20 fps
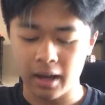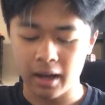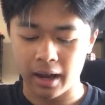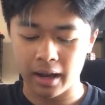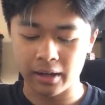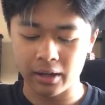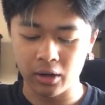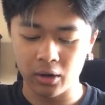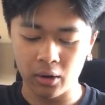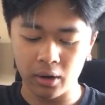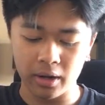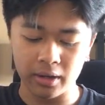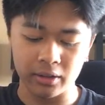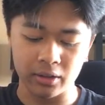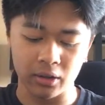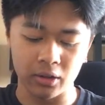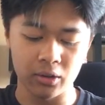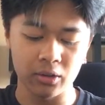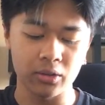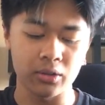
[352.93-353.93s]
I know I
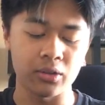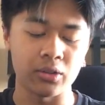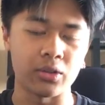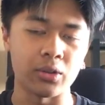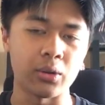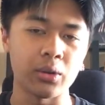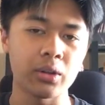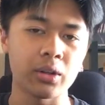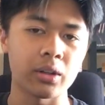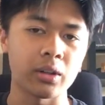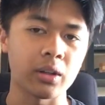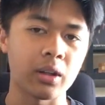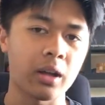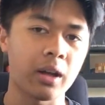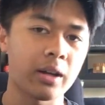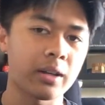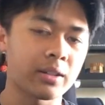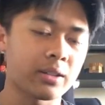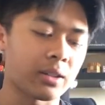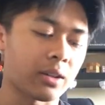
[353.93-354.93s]
don't do it a
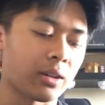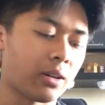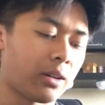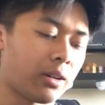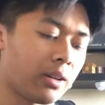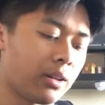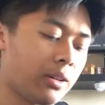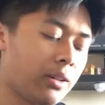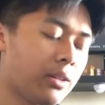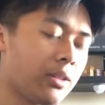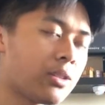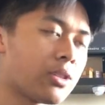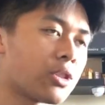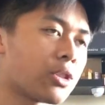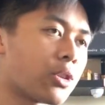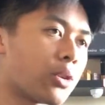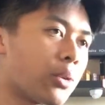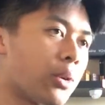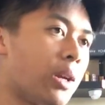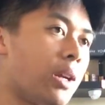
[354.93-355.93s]
lot on
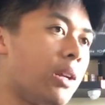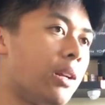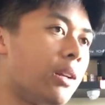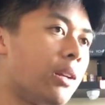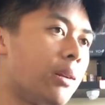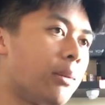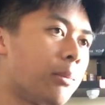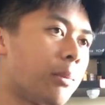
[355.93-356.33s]
screen,